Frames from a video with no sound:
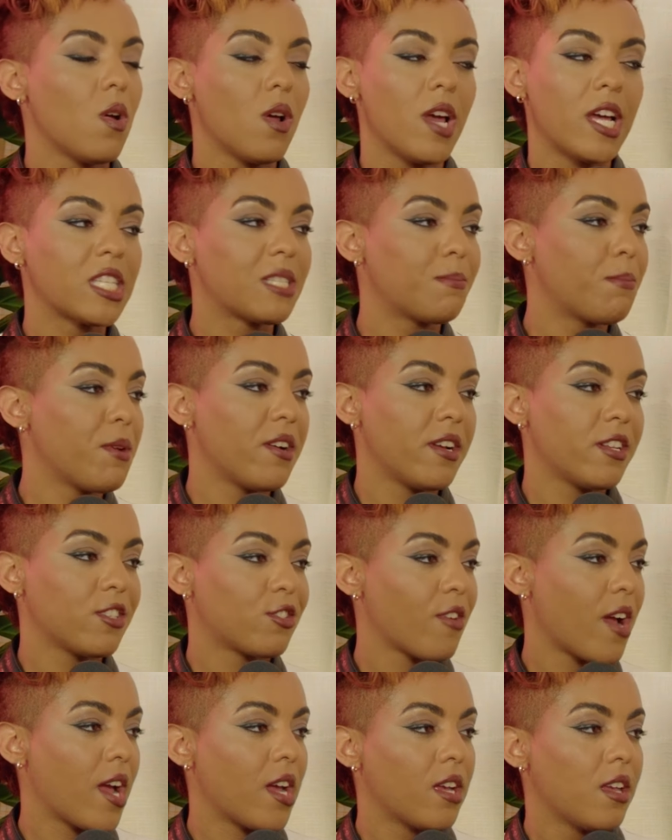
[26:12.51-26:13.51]

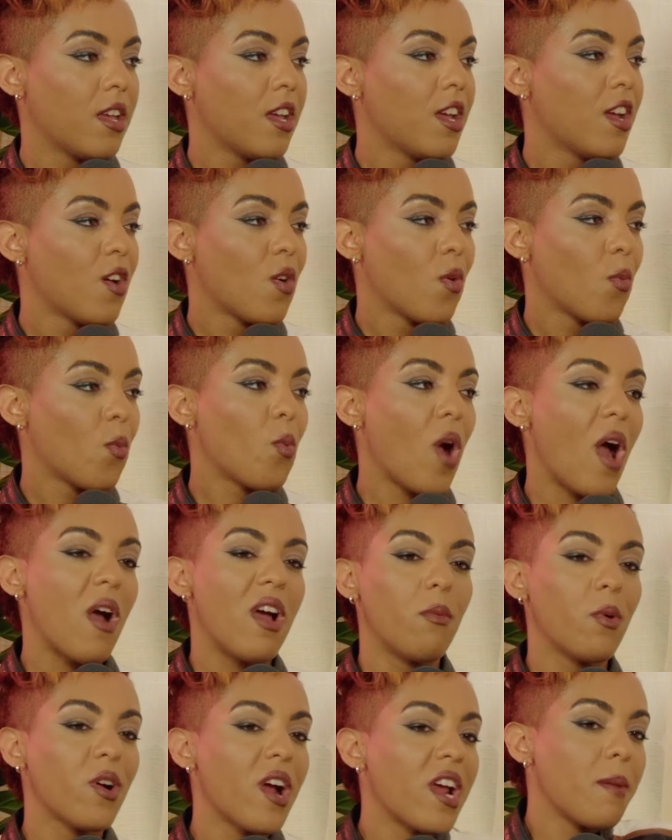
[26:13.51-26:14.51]
experience right
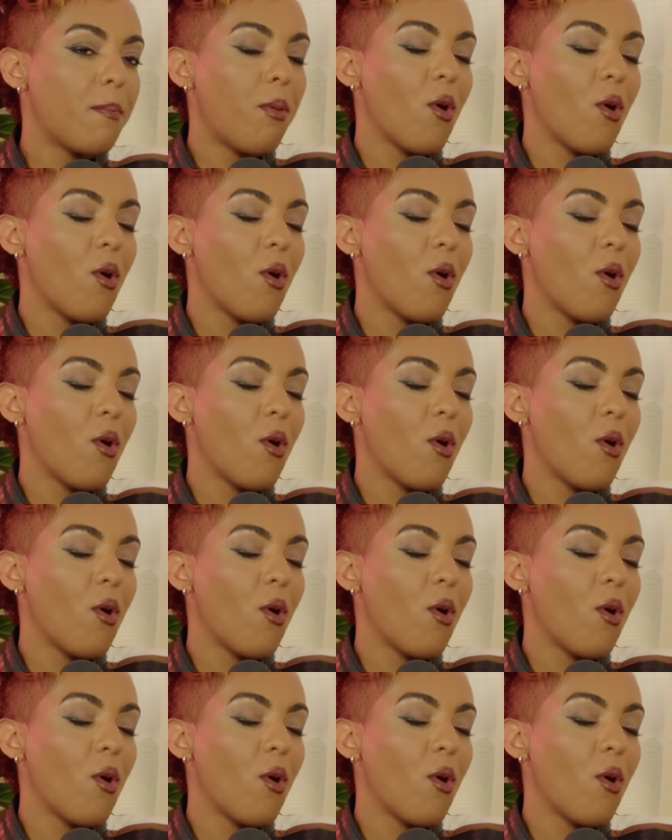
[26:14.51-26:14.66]
exactly we're at yeah. a